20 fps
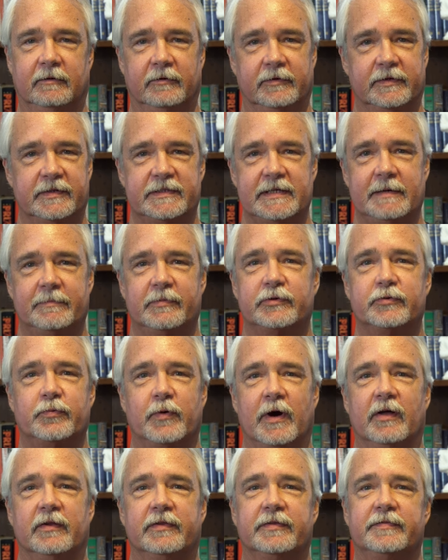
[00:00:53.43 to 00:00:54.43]
on December
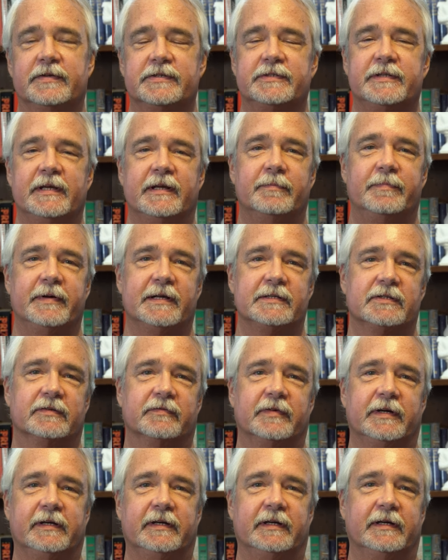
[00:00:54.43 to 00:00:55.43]
12th, the state of
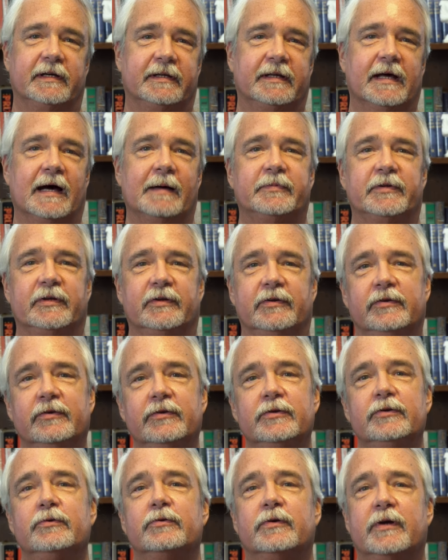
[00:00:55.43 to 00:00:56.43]
Pennsylvania adopted
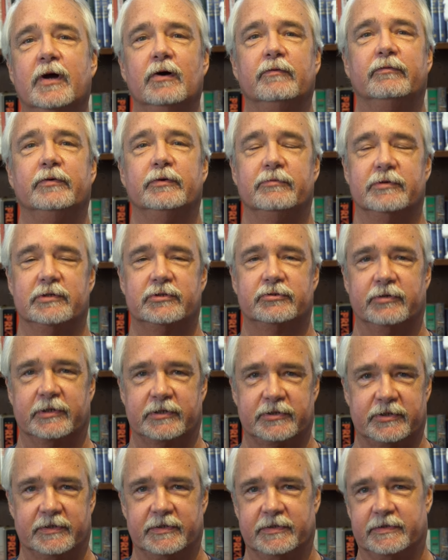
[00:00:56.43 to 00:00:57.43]
new COVID
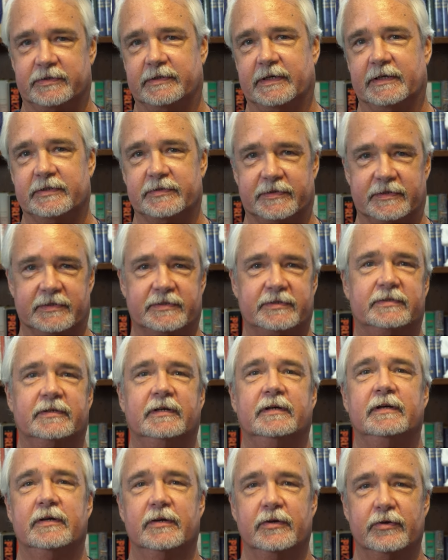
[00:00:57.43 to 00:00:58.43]
restrictions as this
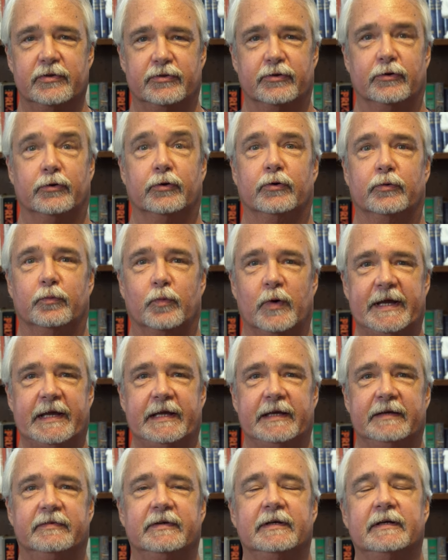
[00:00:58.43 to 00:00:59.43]
third
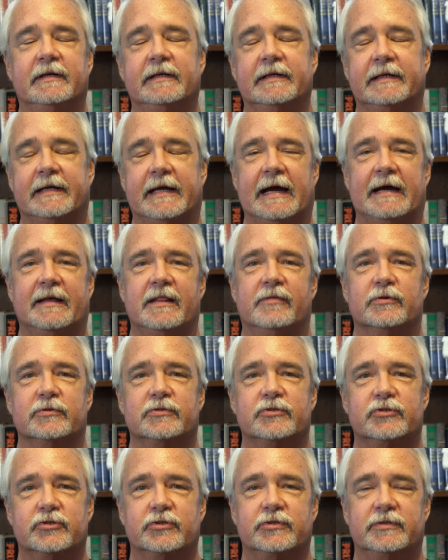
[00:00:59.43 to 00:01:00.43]
wave
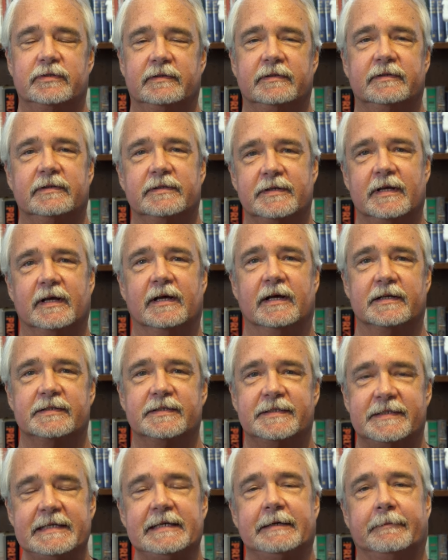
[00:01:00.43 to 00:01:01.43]
gathers uh,
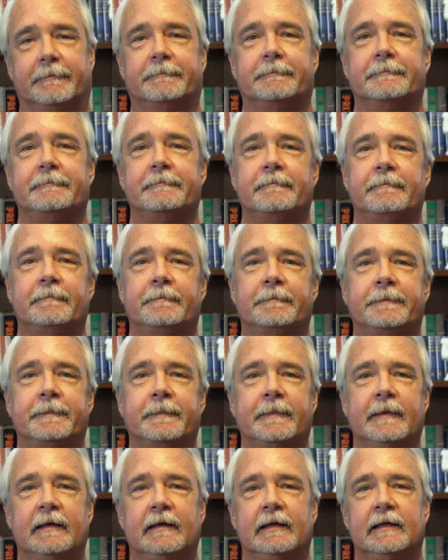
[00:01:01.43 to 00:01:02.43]
steam.
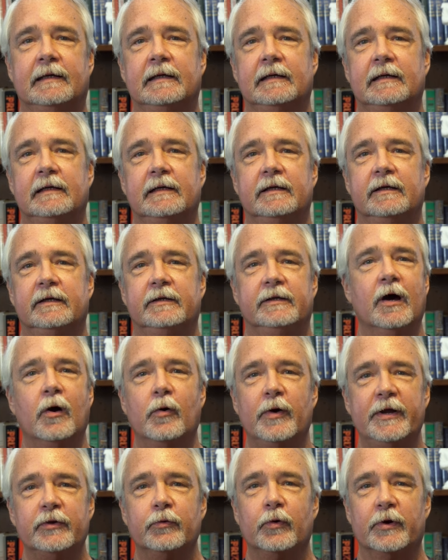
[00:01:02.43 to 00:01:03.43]

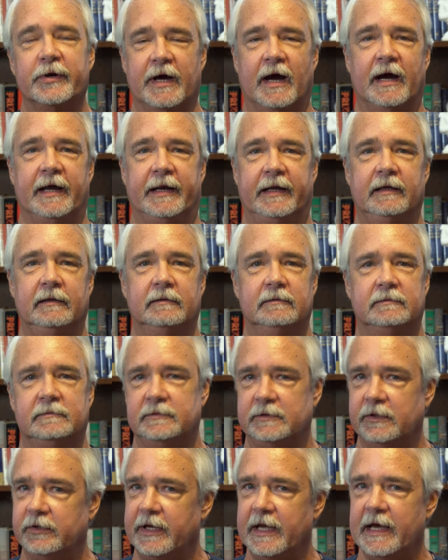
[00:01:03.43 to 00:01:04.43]
No indoor dining.
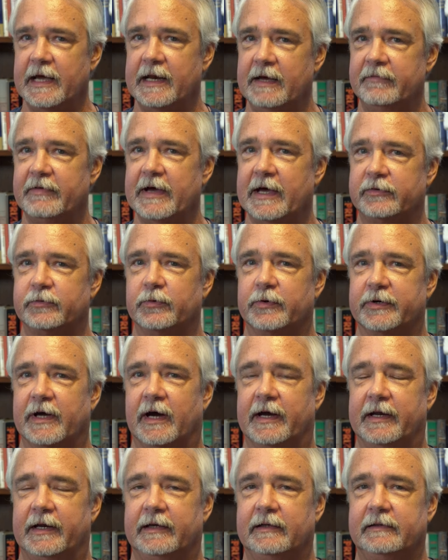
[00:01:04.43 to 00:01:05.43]
You can have outdoor
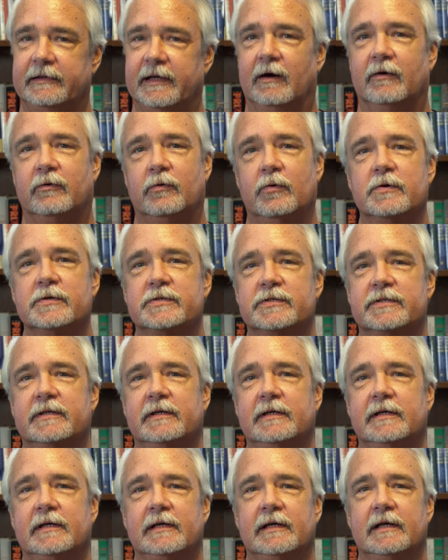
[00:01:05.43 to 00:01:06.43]
dining. Now, of course,
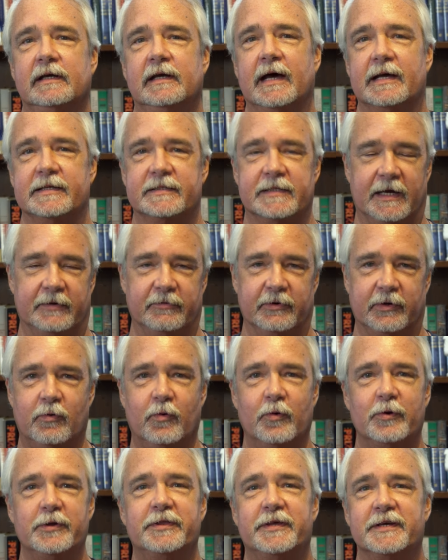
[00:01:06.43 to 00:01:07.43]
as I record